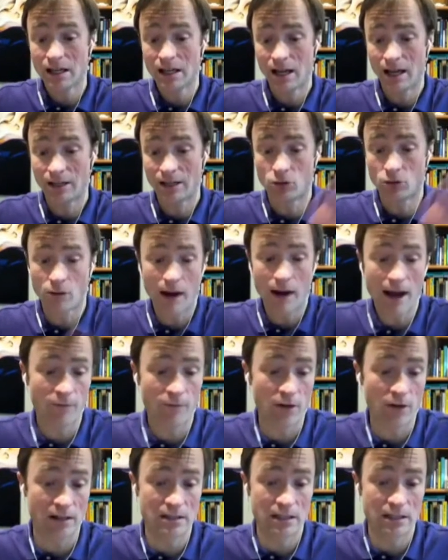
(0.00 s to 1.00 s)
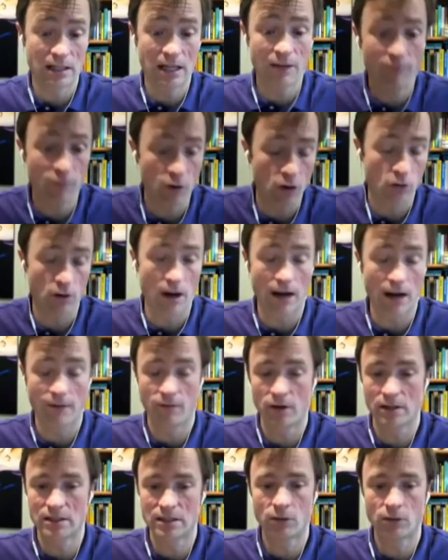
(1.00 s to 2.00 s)
graphics and
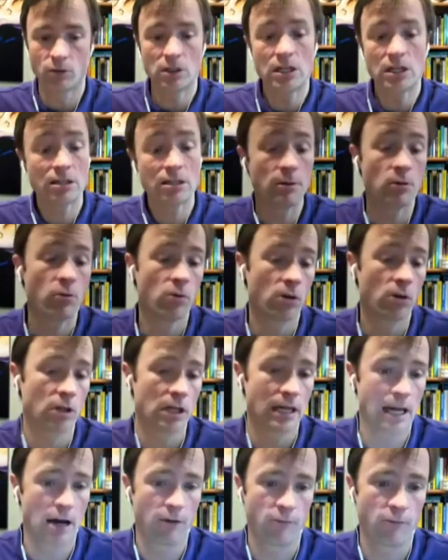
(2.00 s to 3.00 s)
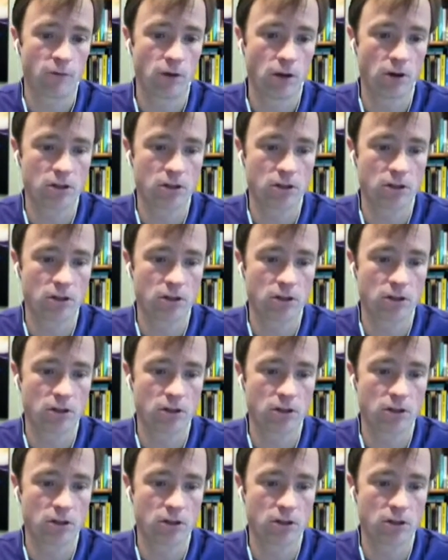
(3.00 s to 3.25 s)
infographics, and we need to be looking out for those.